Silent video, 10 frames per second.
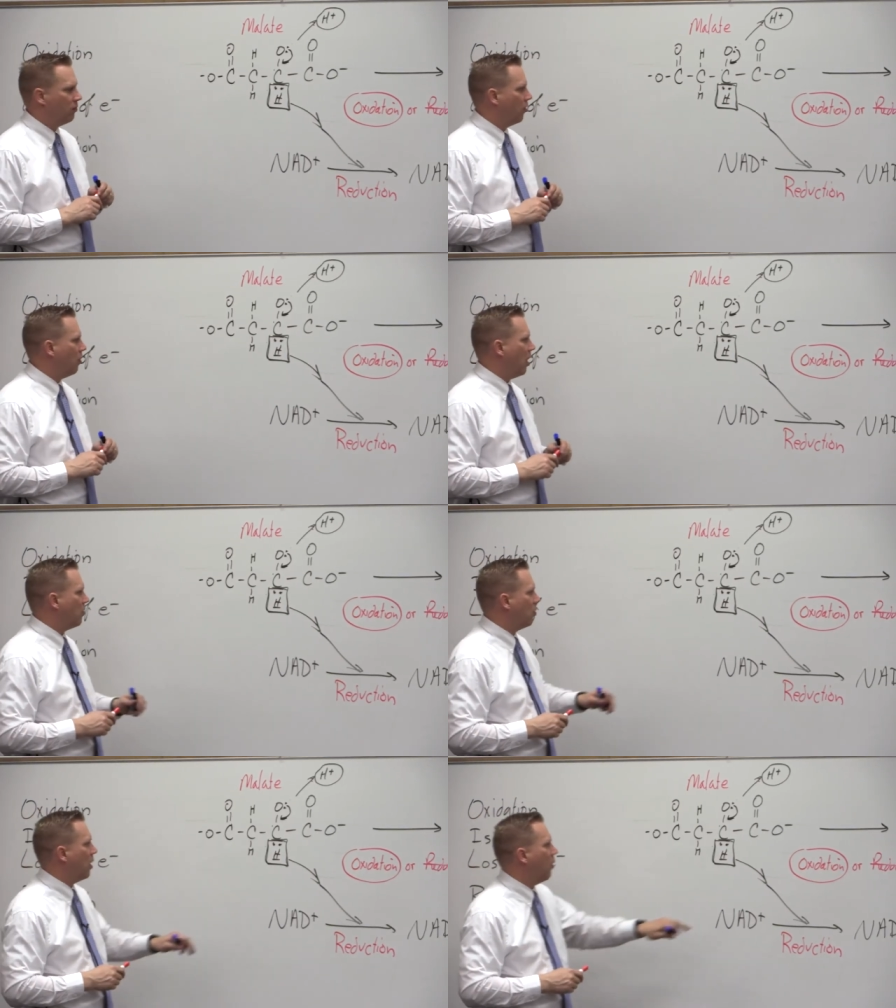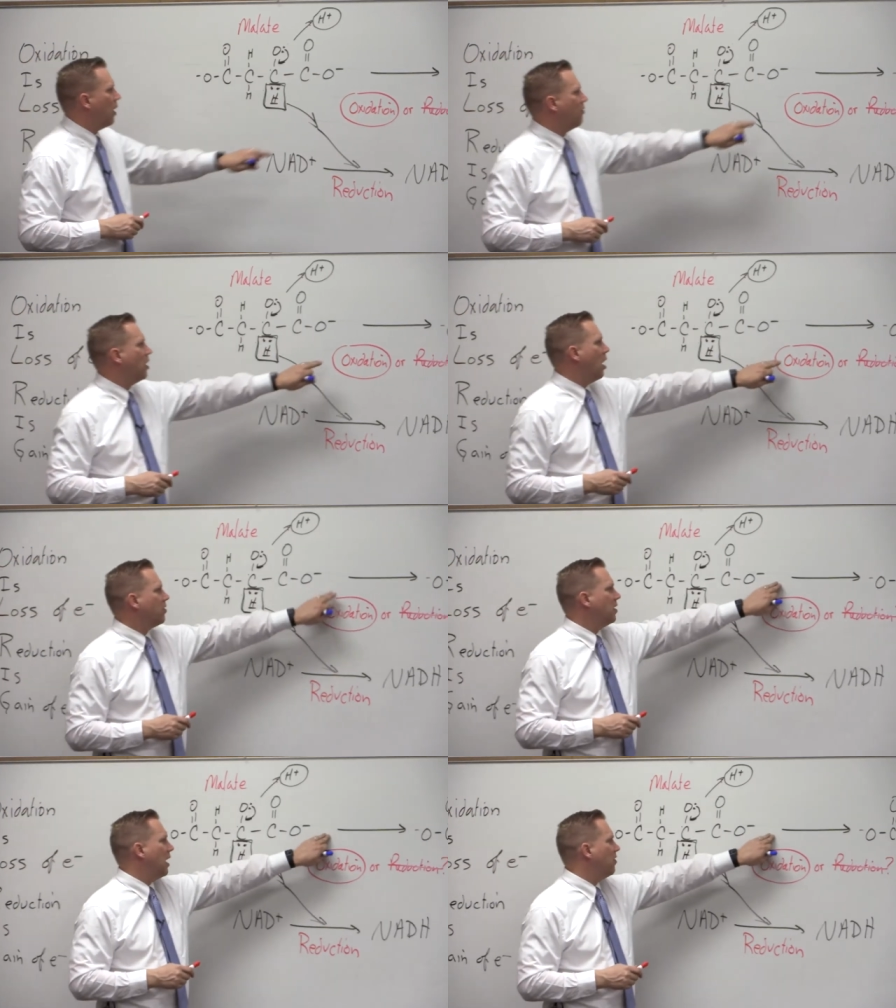We're done. So now we have an
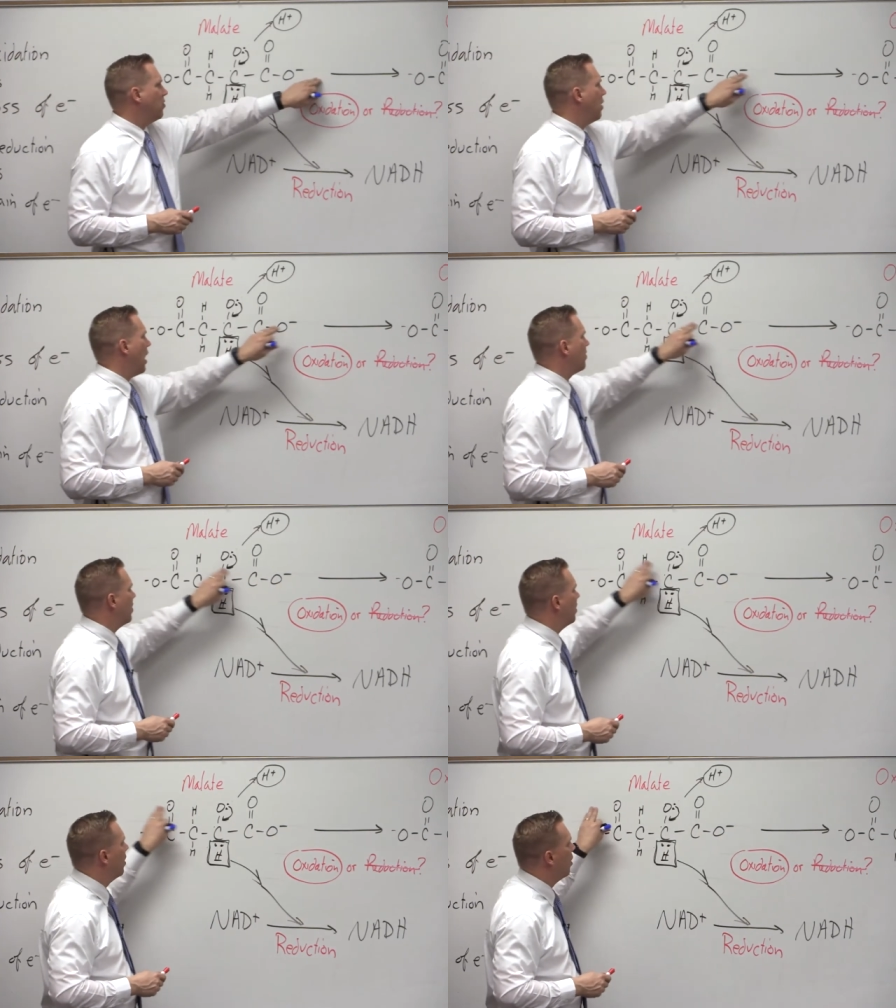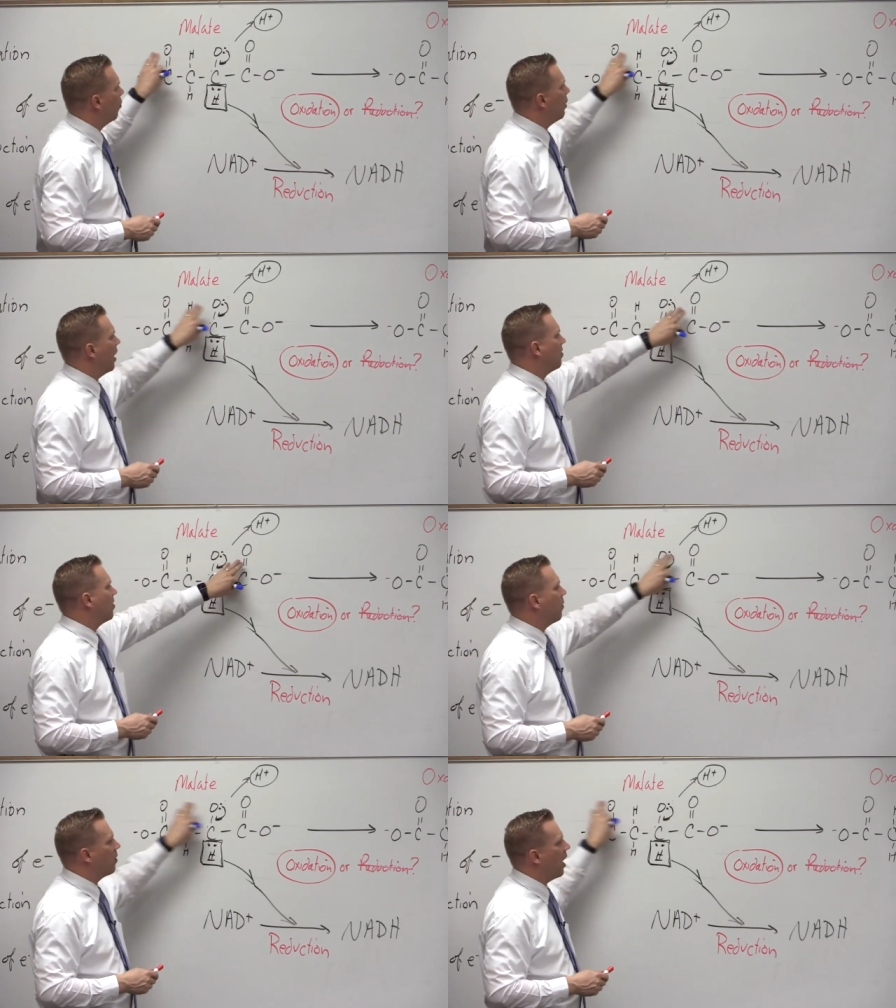oxidation reaction. We had
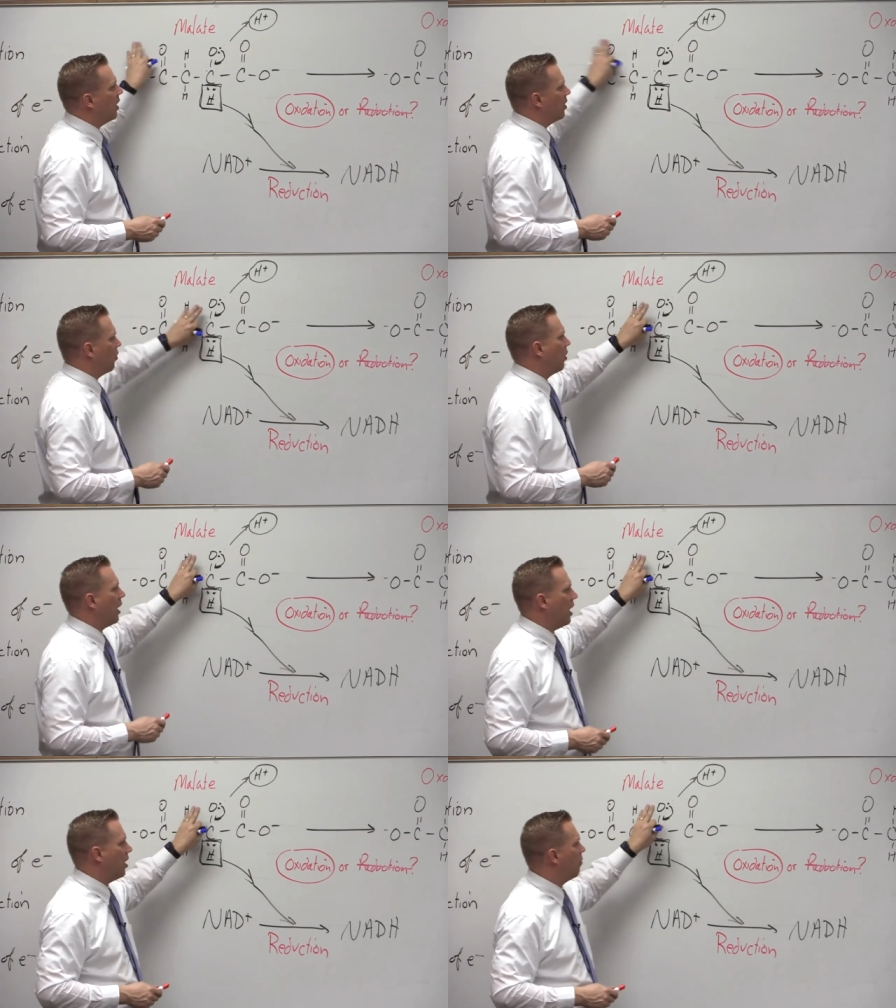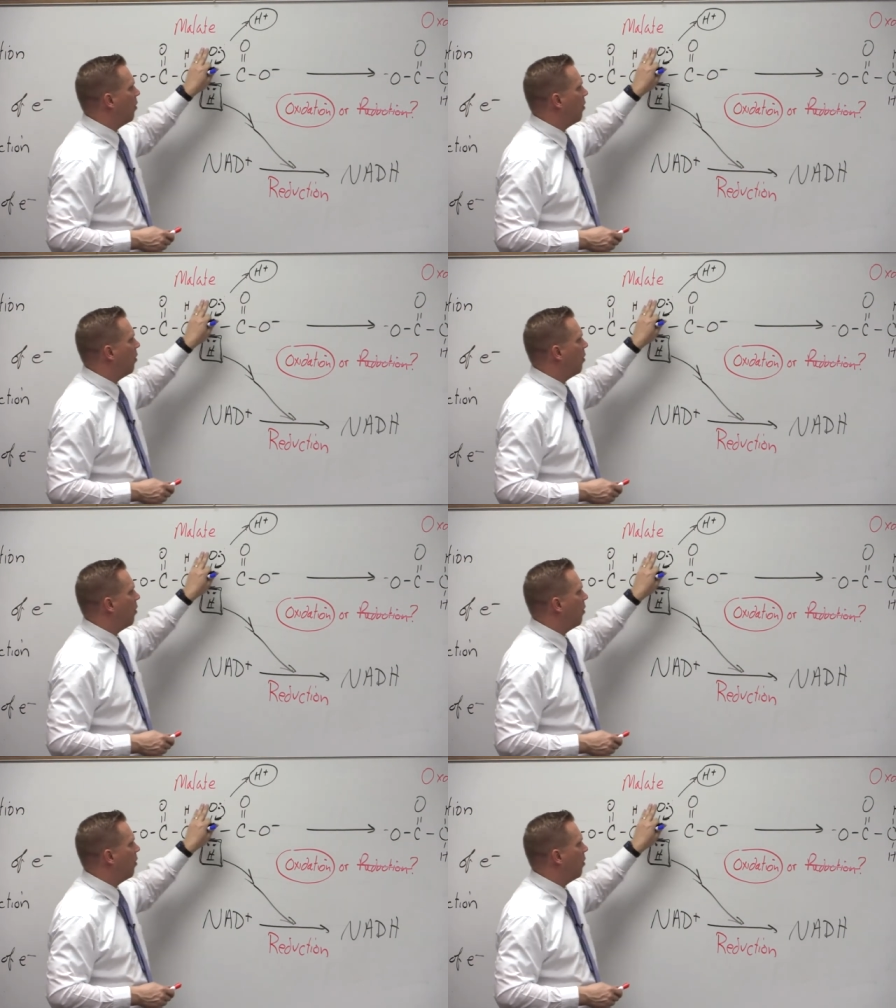some kind of organic